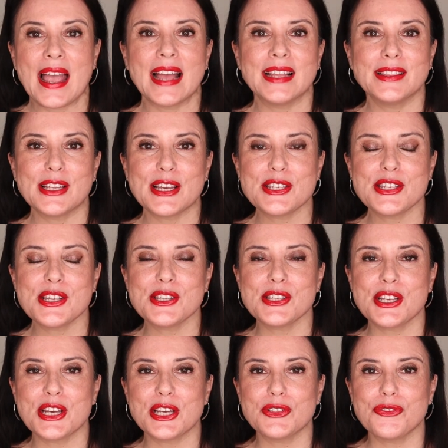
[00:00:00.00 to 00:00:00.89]
And this
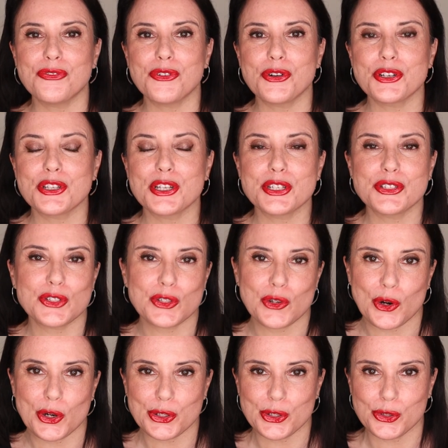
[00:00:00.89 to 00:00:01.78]
is it for this
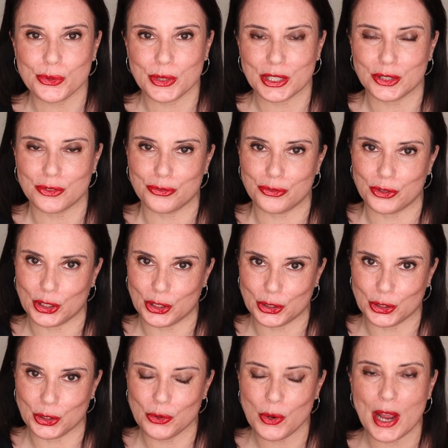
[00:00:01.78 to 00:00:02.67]
short, sweet
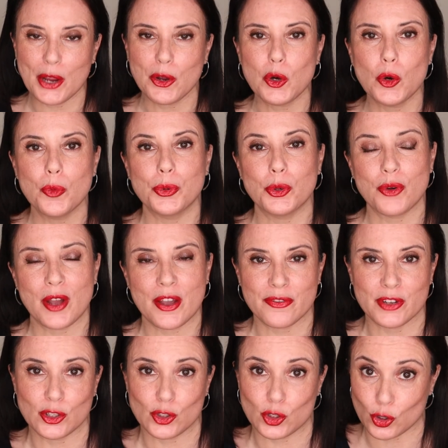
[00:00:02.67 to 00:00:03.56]
video. I hope you
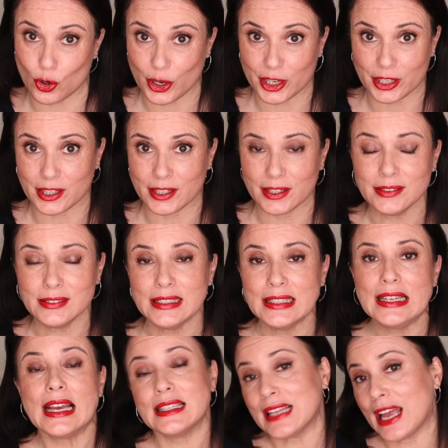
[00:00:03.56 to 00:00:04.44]
have enjoyed it,
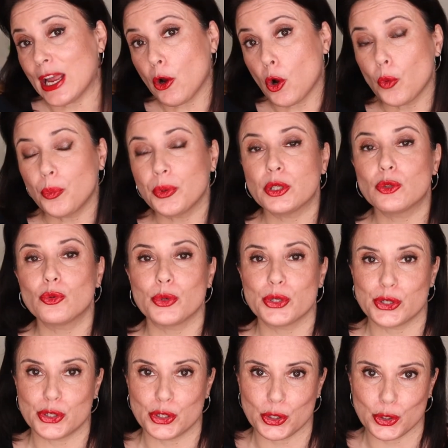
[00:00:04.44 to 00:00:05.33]
and I hope it
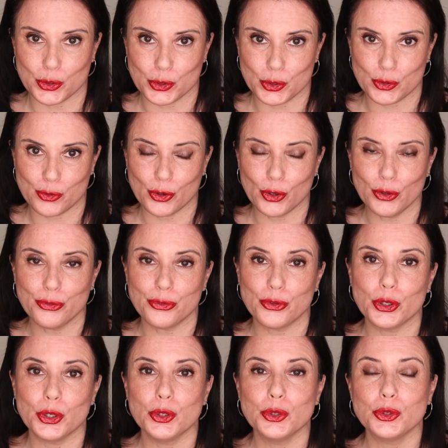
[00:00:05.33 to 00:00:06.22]
was useful
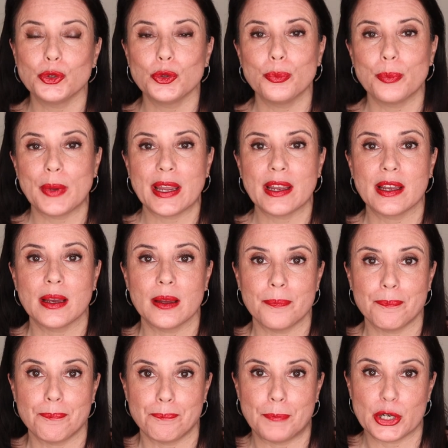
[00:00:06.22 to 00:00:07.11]
for you to make
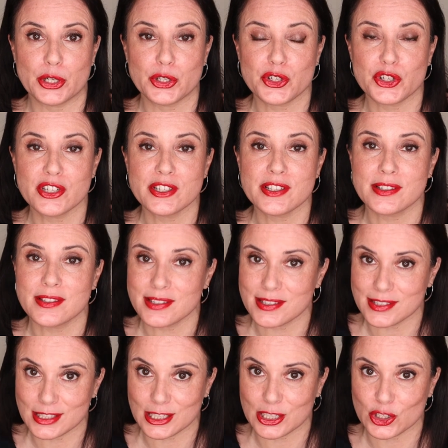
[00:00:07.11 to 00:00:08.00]
a purchase
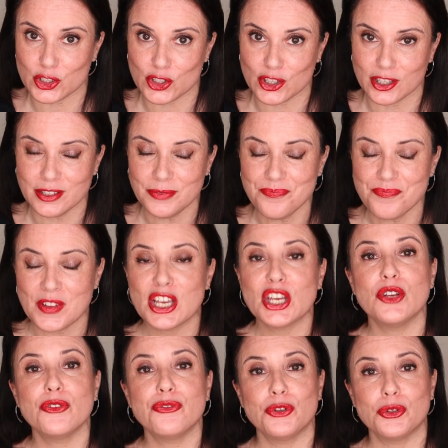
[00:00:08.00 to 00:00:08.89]
decision.
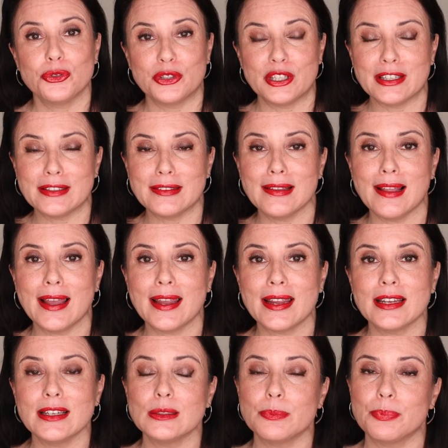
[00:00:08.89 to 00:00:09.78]
If you did
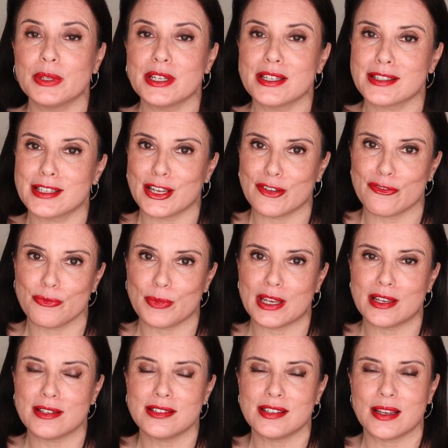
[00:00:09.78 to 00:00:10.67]
like it, please give
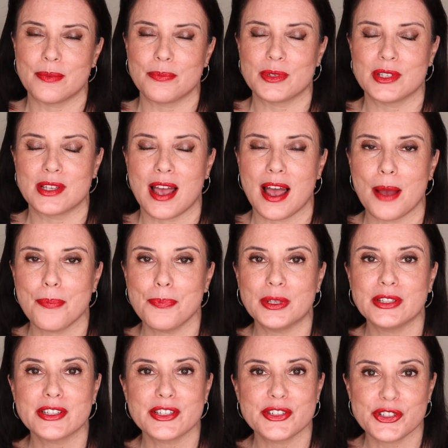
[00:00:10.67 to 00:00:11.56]
me a thumbs up
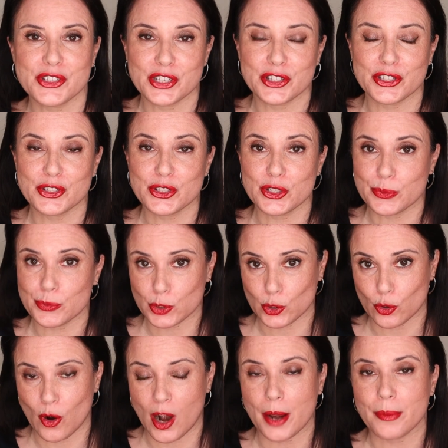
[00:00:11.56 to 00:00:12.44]
and consider
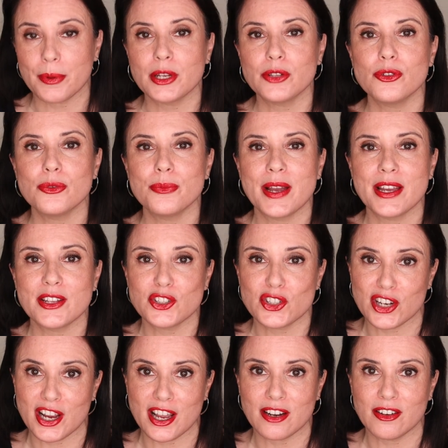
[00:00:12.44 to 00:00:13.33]
subscribing to my
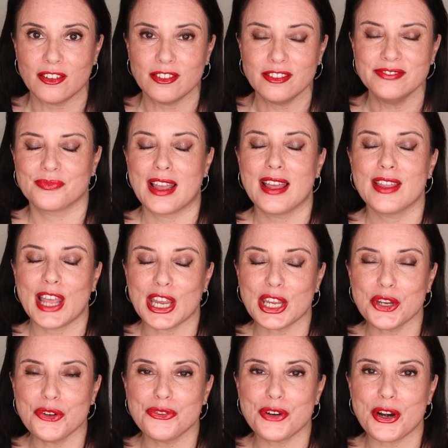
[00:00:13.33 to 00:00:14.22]
channel.
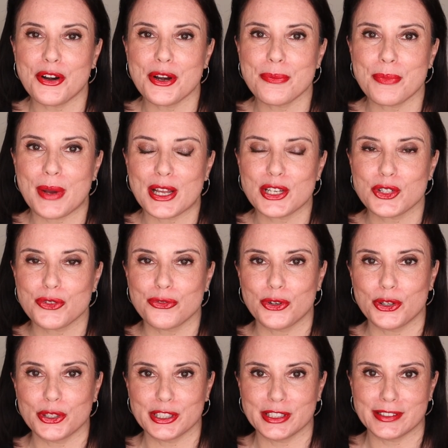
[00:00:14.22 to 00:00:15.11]
Thank you very much
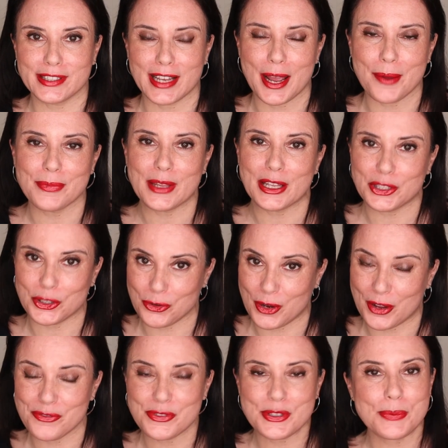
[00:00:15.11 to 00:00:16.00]
for the time that you
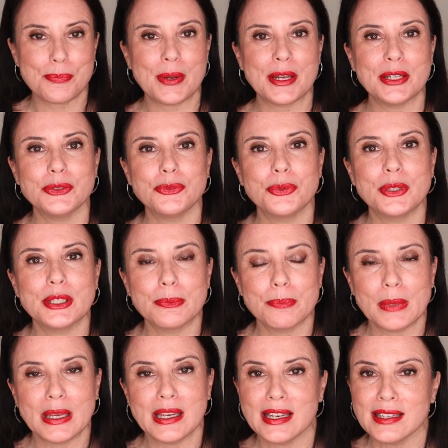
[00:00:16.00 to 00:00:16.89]
have spent
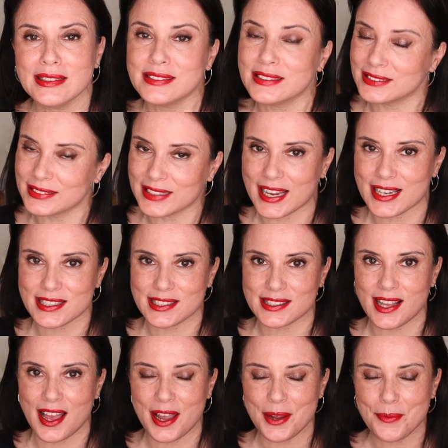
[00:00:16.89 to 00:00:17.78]
with me. Until next
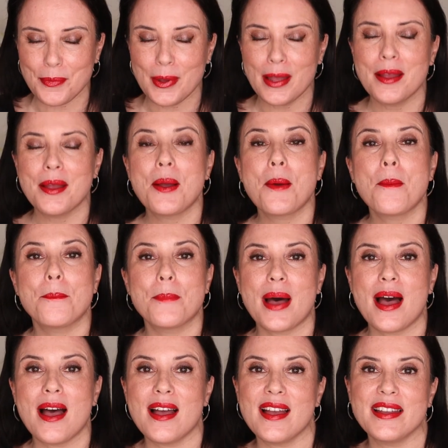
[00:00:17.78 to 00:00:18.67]
time,
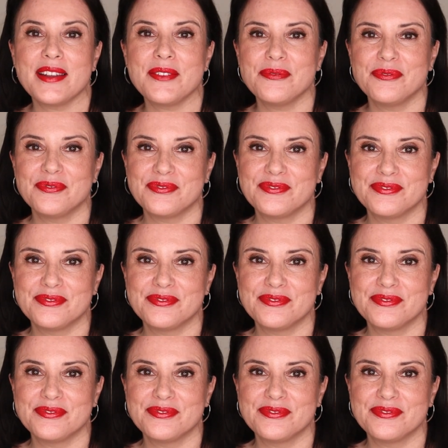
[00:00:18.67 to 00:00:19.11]
bye!